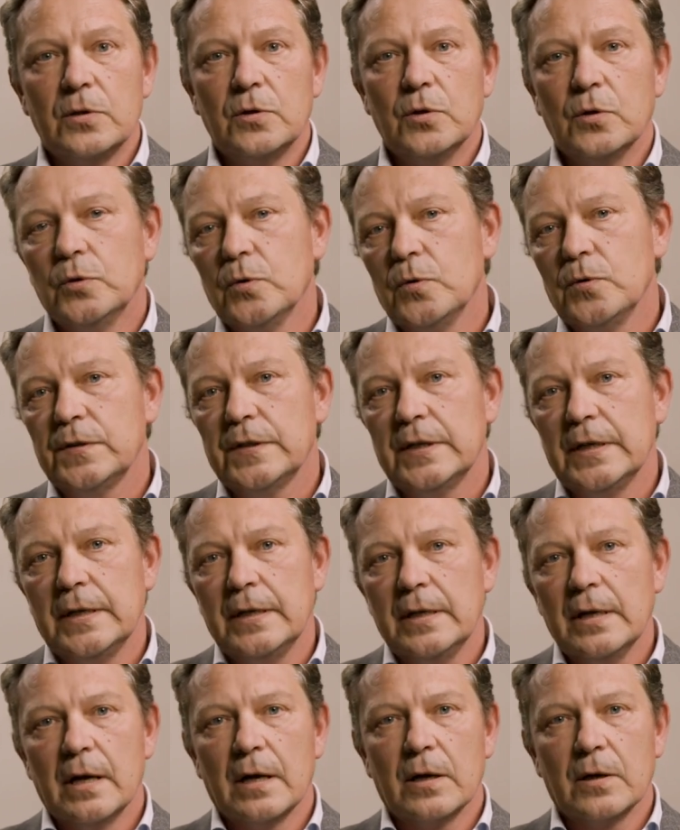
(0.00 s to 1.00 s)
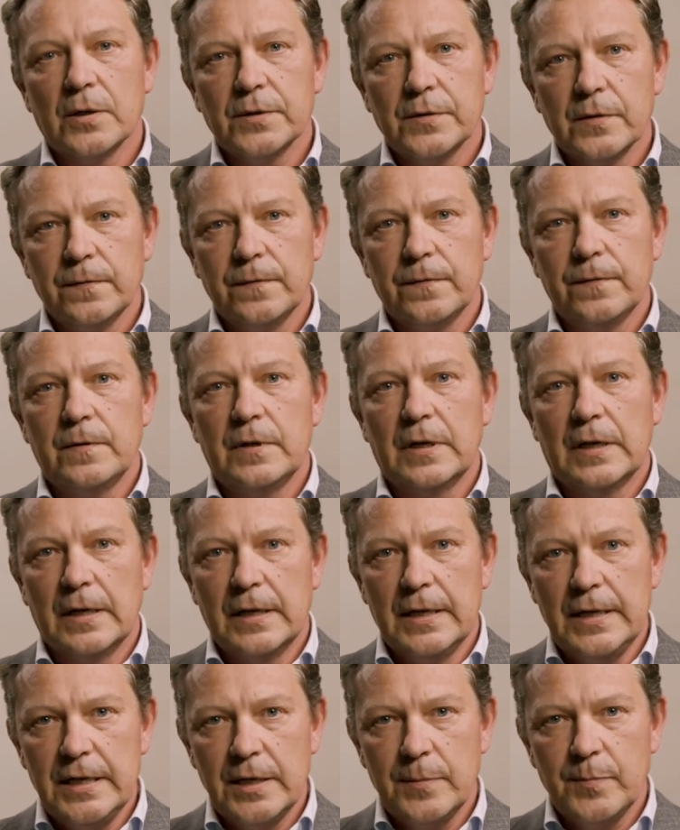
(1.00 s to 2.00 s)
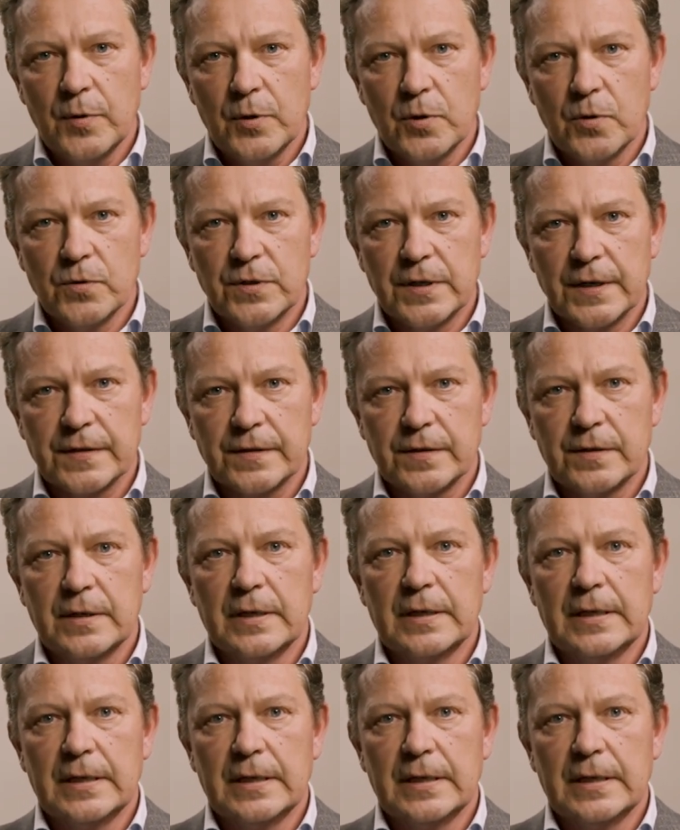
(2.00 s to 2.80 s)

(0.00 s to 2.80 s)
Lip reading: You do see a lot of clear projects,